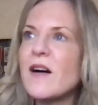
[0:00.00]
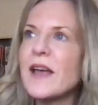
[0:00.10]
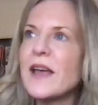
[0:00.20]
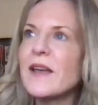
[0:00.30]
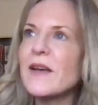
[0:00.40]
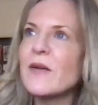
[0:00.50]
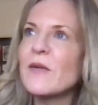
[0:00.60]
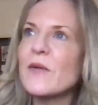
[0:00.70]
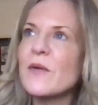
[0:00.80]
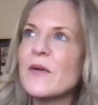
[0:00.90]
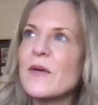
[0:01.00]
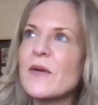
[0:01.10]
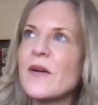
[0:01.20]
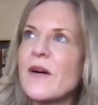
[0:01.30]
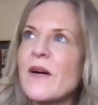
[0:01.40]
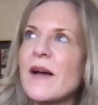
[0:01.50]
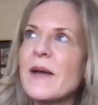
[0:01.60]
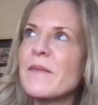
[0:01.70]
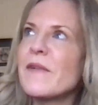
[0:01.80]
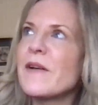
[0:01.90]

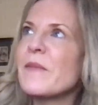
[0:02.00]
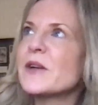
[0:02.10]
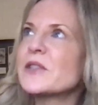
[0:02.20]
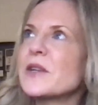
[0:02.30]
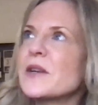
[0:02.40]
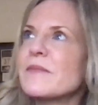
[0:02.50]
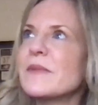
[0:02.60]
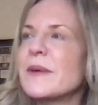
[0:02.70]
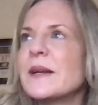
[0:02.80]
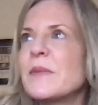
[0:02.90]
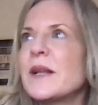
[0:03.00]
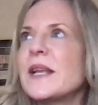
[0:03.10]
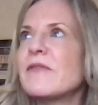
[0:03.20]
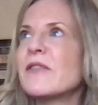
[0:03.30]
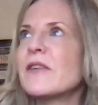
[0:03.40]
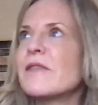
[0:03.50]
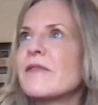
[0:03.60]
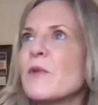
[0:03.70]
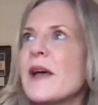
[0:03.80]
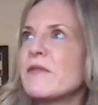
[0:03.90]
I'm very much a believer
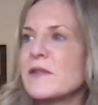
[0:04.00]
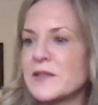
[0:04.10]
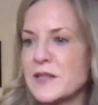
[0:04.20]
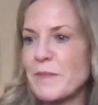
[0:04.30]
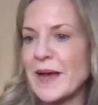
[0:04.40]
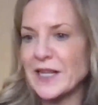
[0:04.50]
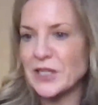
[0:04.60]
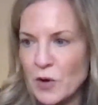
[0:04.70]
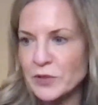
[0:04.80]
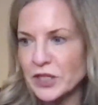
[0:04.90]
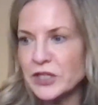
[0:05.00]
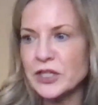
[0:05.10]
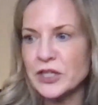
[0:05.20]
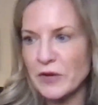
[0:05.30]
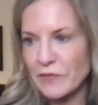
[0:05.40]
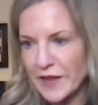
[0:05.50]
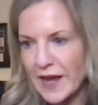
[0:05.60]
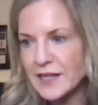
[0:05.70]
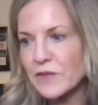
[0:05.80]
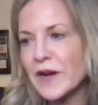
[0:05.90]
of whatever is the better option, just go for
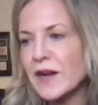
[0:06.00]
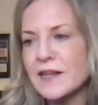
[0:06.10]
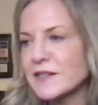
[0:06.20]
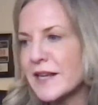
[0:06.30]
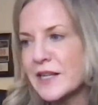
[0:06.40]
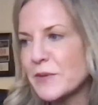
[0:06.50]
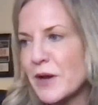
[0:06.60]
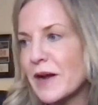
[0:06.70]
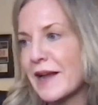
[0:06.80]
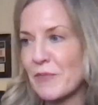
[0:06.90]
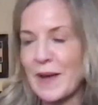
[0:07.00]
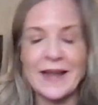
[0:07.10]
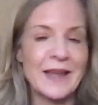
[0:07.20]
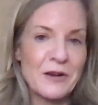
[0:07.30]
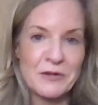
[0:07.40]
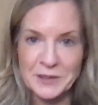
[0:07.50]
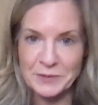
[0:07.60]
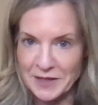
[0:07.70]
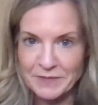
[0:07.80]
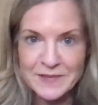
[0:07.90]
that. So if a client's saying to me, oh, I'm going to have a packet of
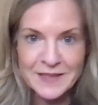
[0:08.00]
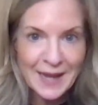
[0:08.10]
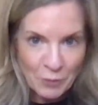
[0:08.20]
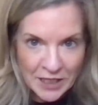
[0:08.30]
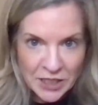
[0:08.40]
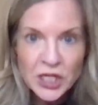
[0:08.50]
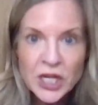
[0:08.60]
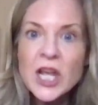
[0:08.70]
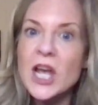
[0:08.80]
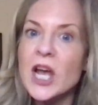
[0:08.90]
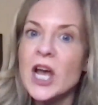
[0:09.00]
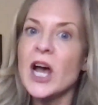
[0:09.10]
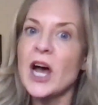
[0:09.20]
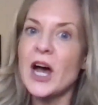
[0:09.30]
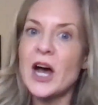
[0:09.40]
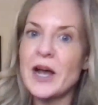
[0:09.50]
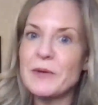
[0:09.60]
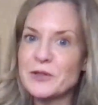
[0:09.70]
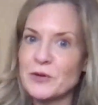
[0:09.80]
crisps and a sandwich, I would